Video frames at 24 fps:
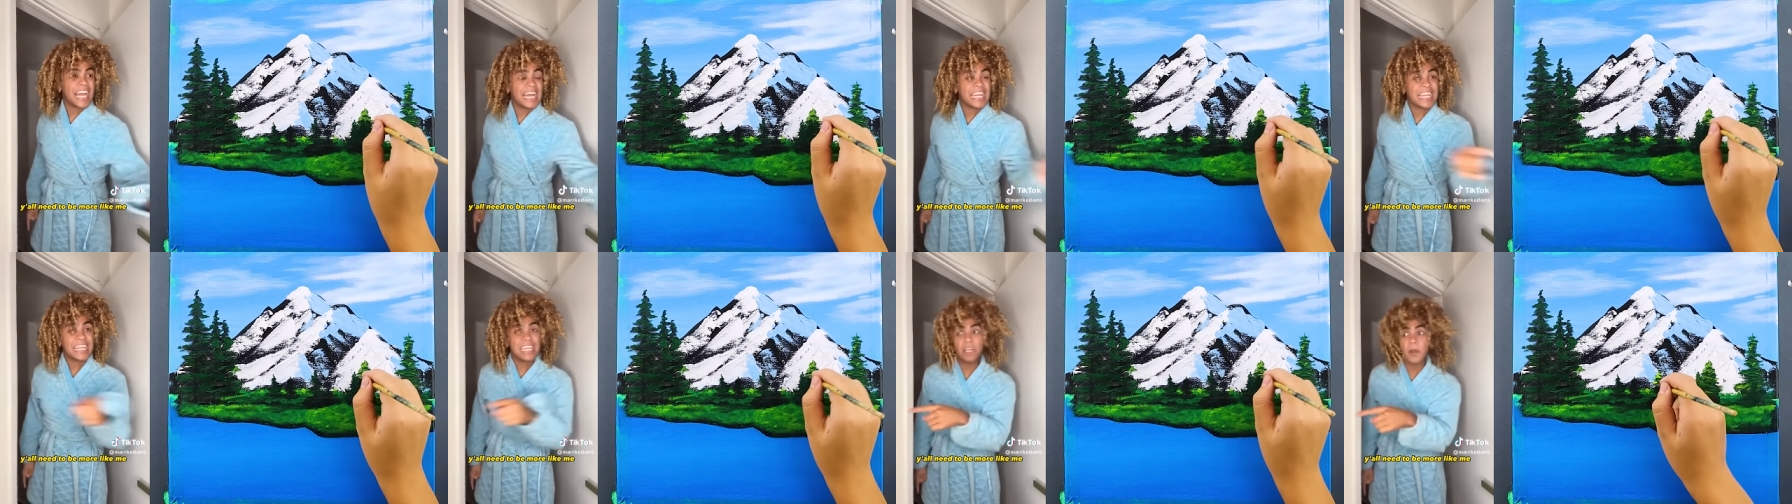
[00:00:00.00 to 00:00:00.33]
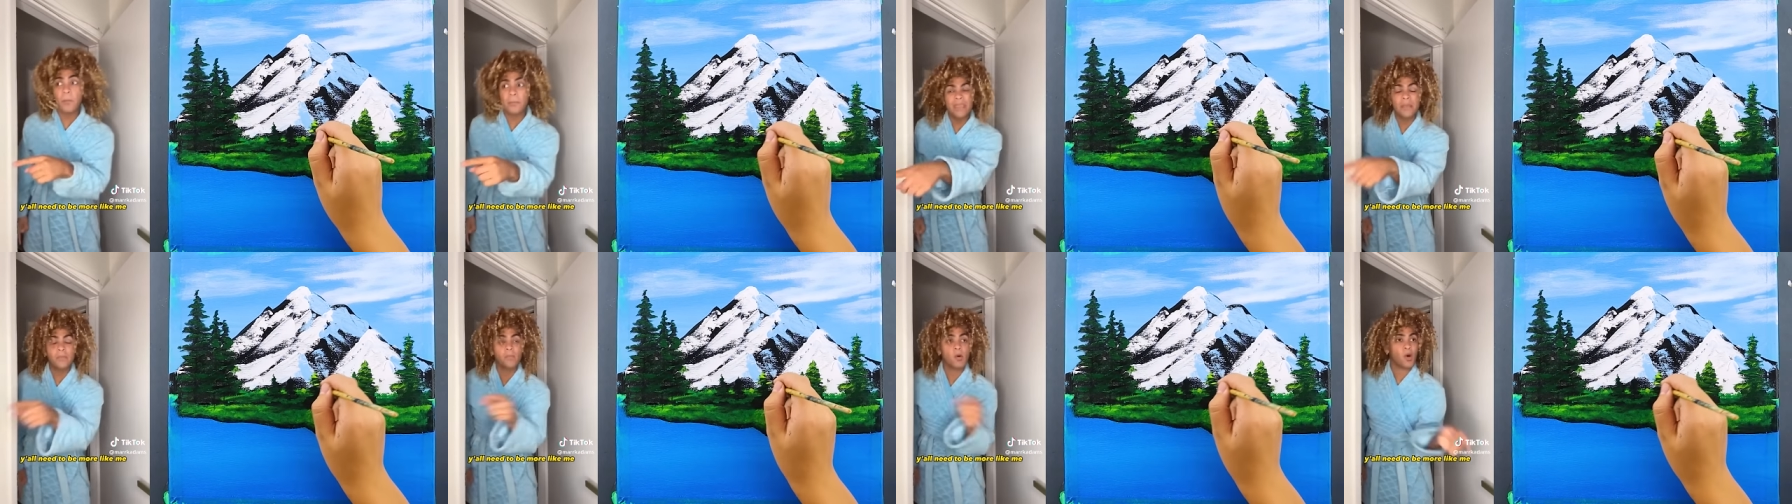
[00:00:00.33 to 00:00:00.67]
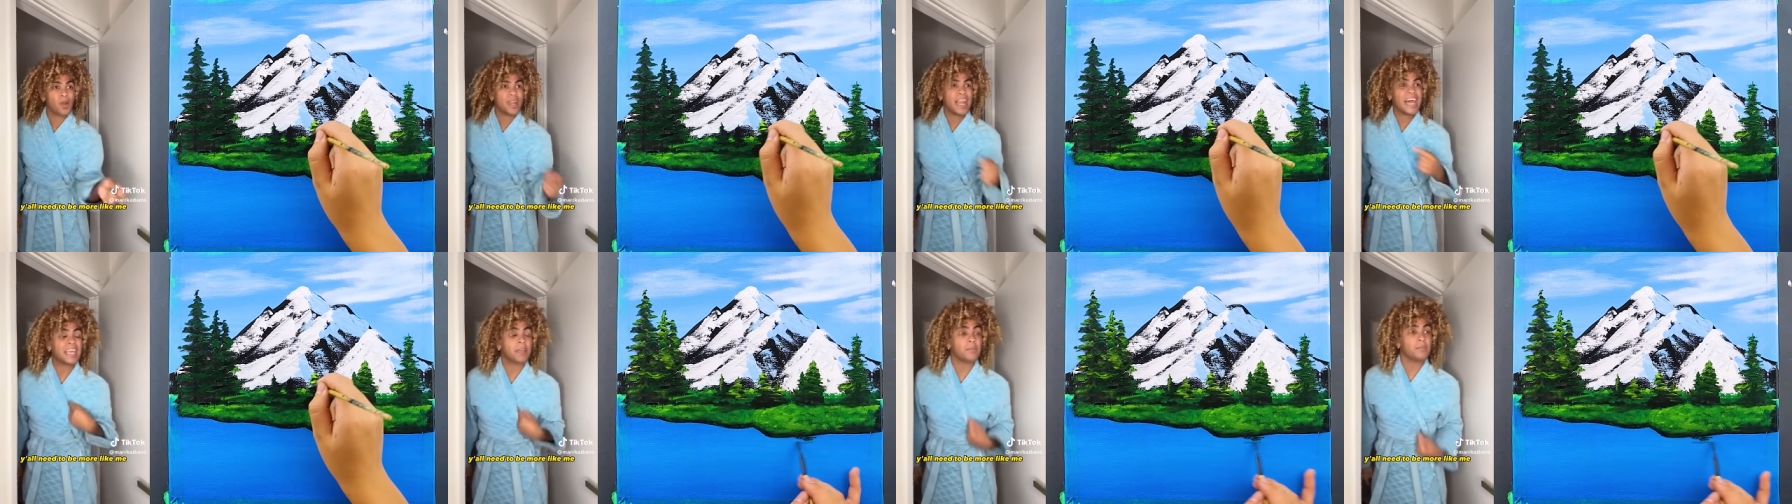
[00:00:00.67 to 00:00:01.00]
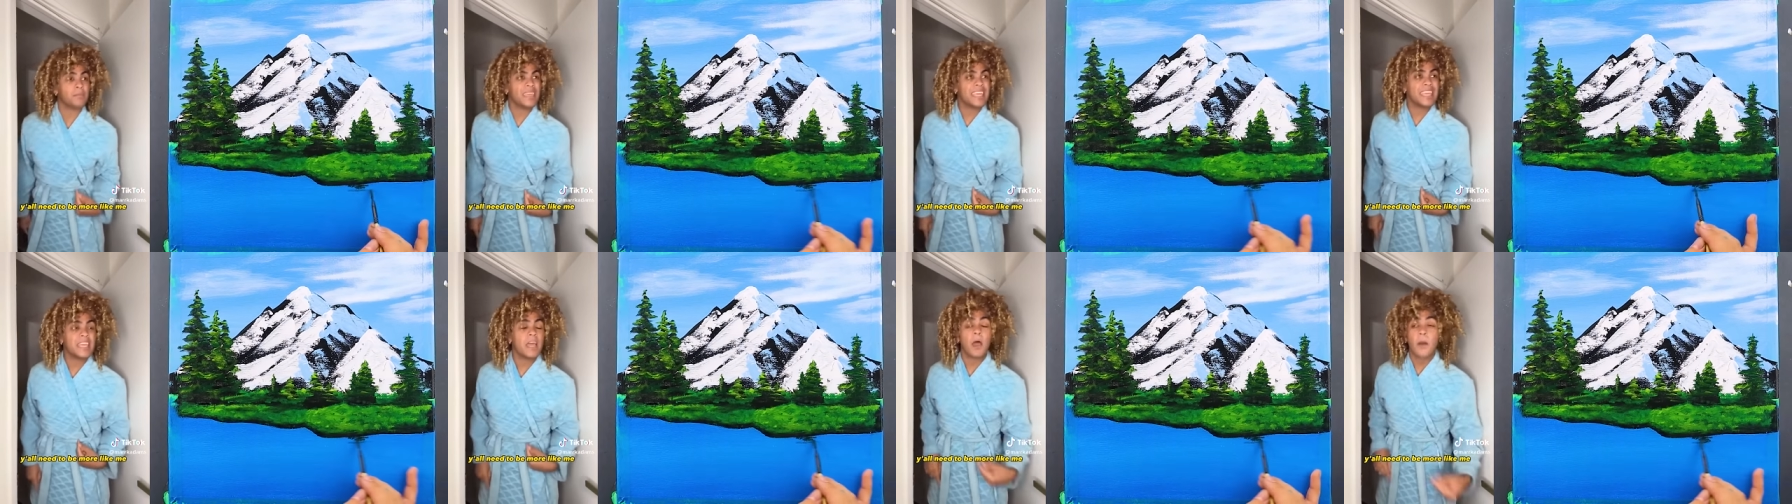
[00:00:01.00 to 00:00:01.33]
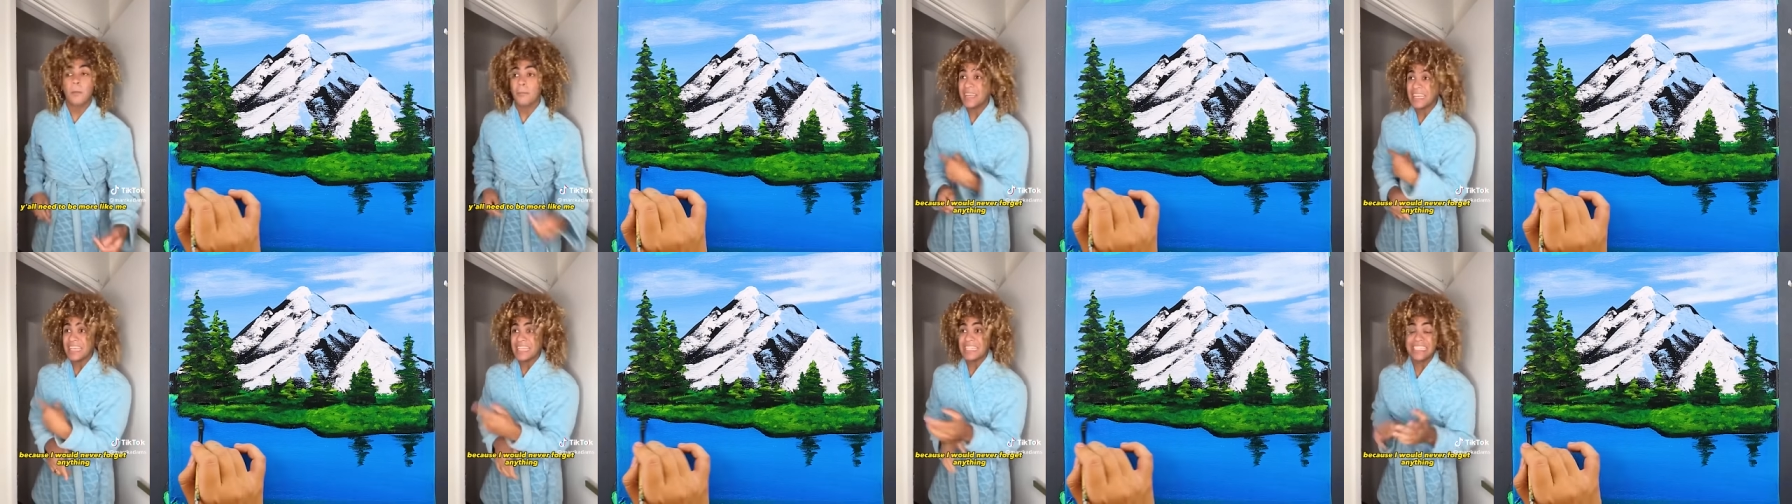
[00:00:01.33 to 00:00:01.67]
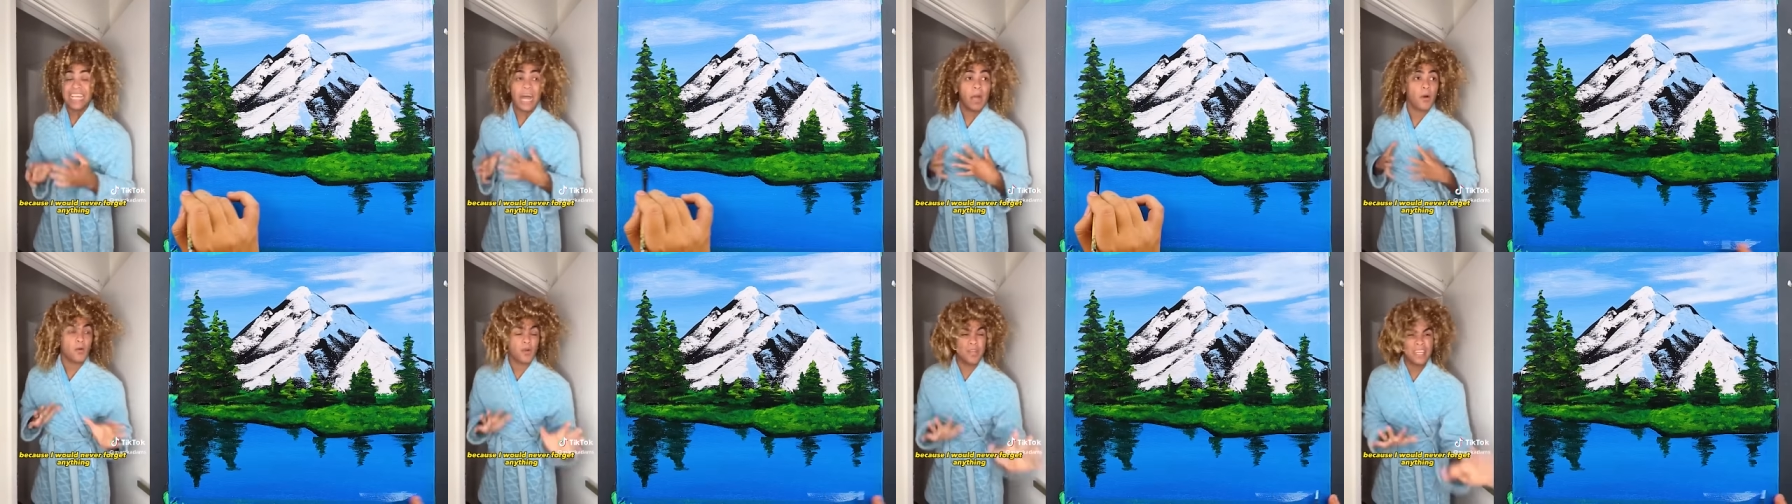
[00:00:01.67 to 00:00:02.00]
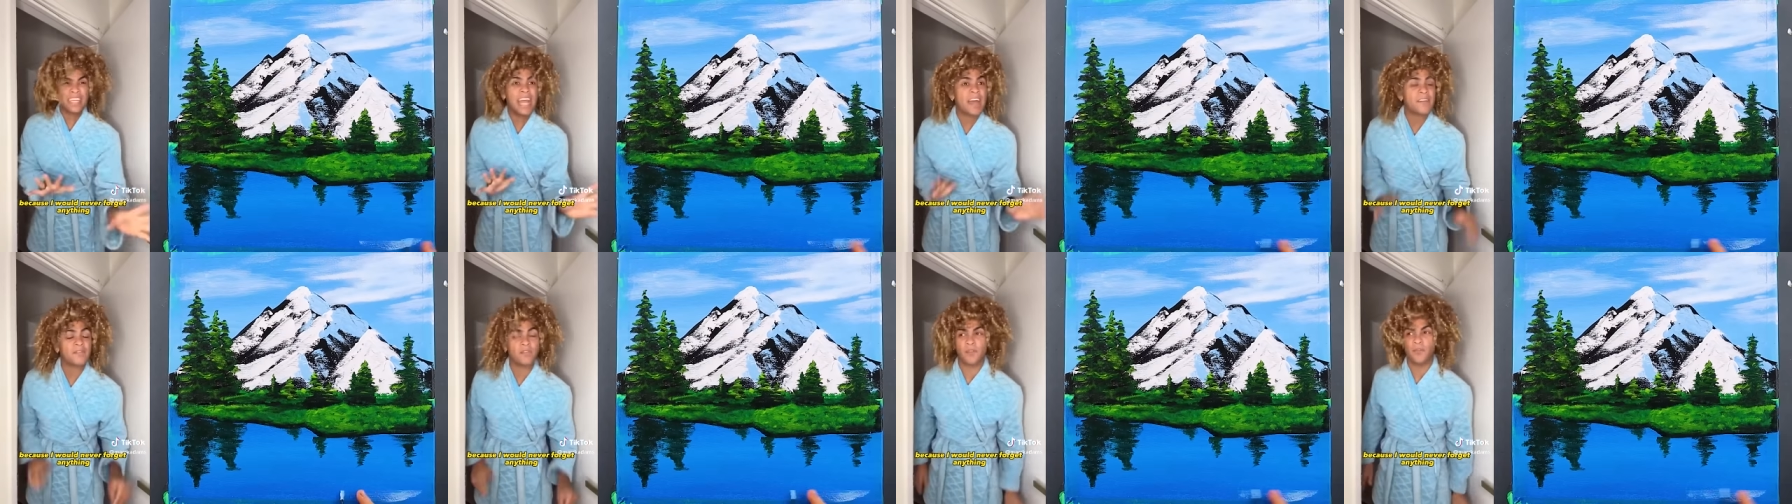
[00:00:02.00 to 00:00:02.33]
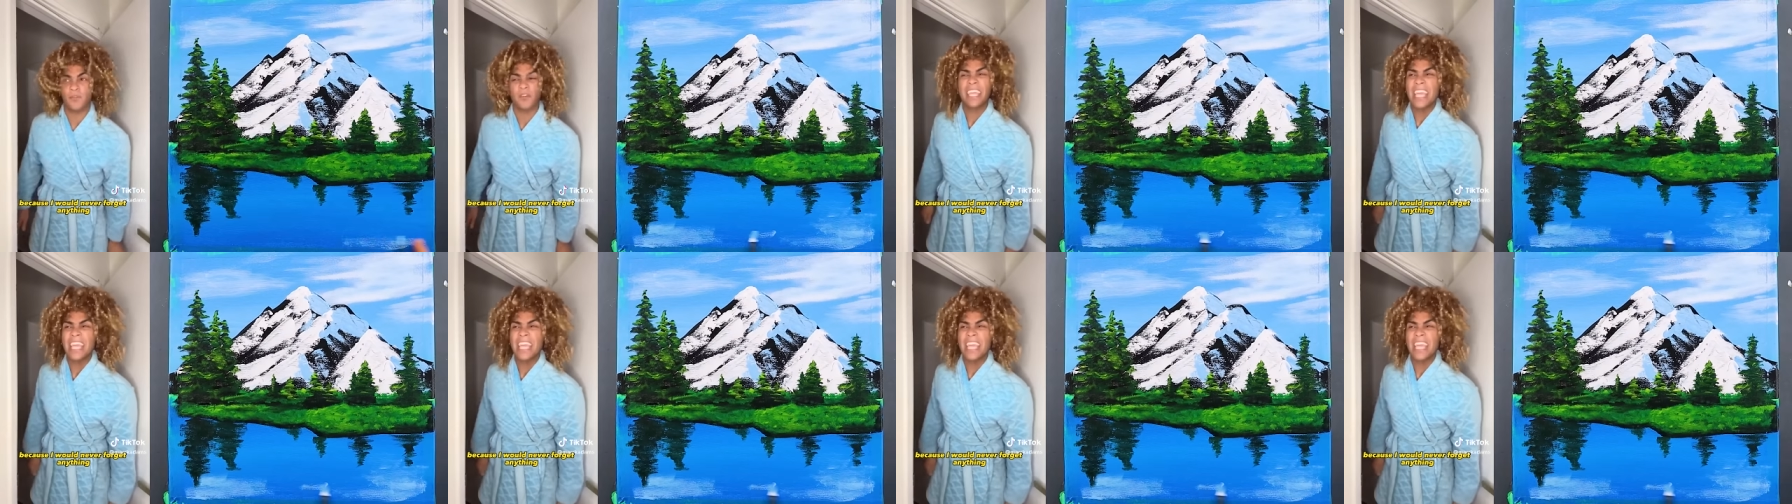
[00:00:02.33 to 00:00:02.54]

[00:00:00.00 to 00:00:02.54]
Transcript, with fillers: Y'all need to be more like me, because I would never